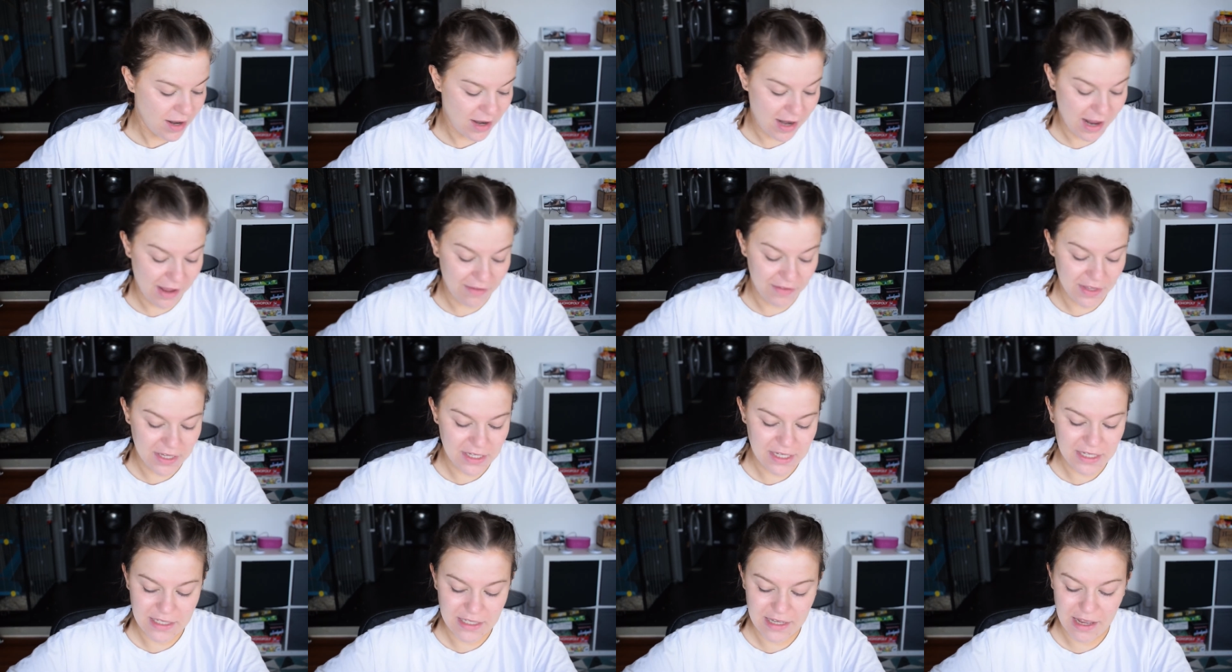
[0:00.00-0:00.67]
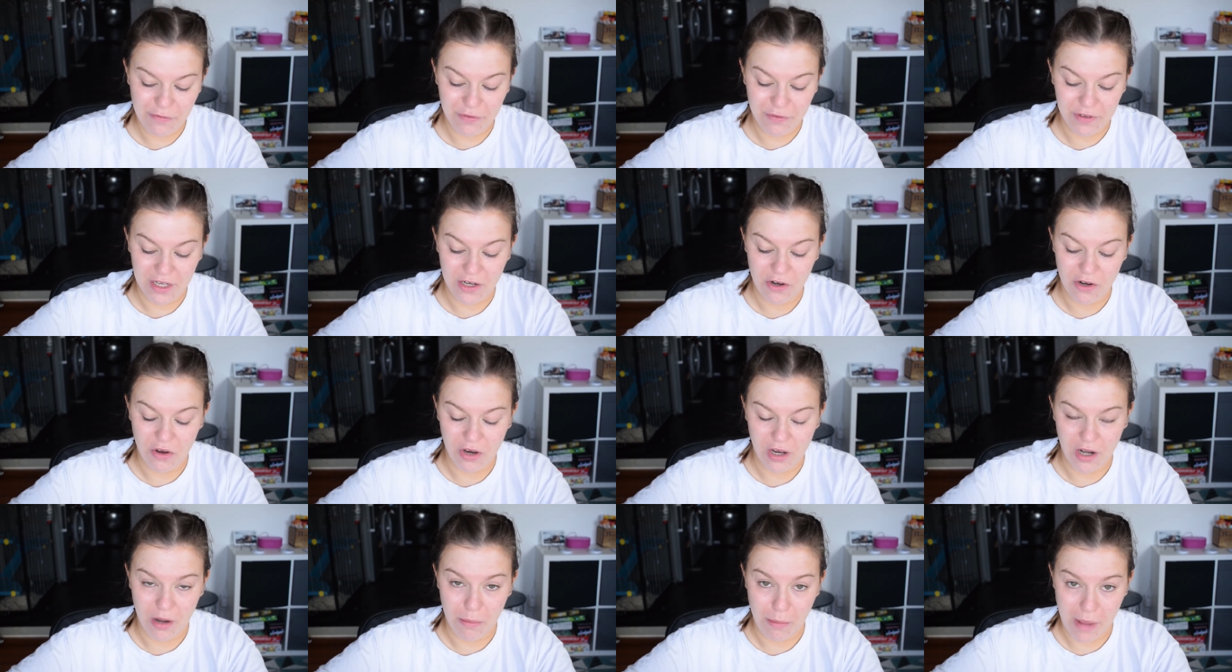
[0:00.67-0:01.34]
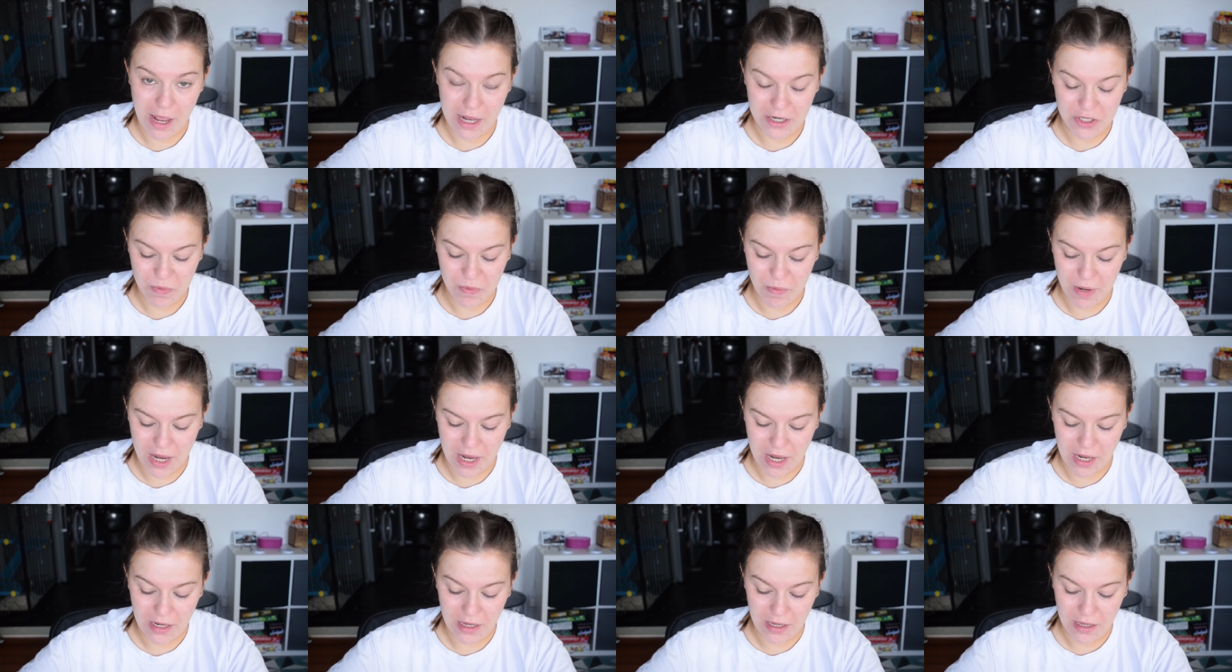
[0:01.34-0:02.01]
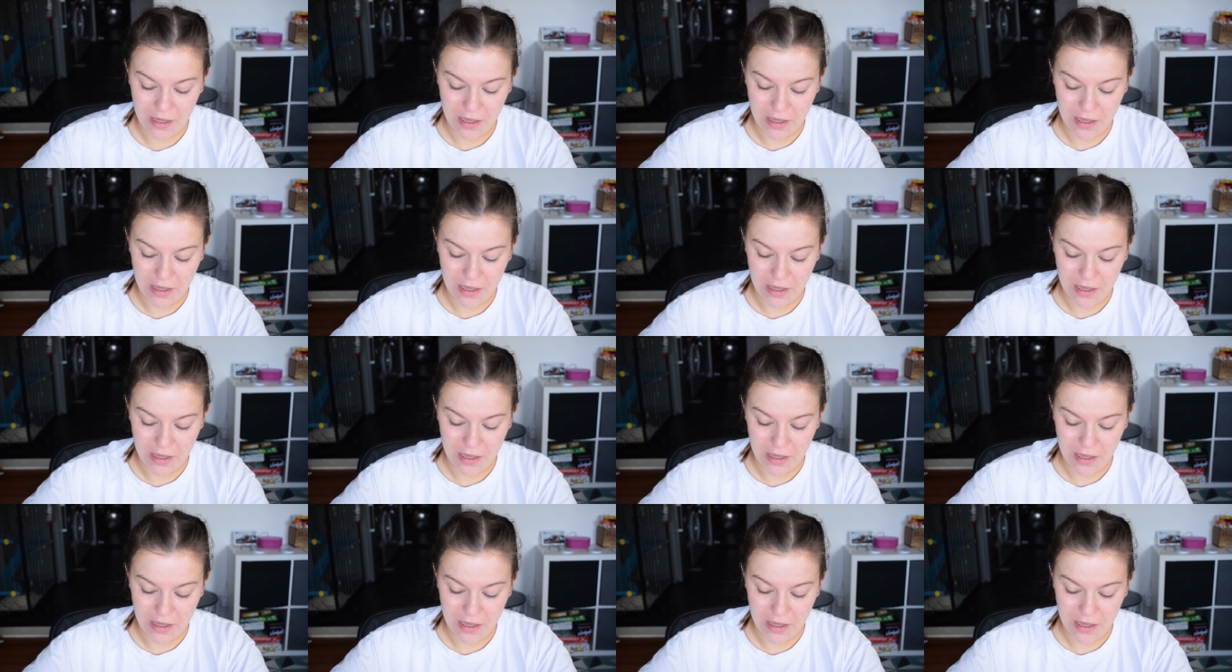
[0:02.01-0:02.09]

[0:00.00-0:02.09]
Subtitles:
Now, this is definitely not going to match me,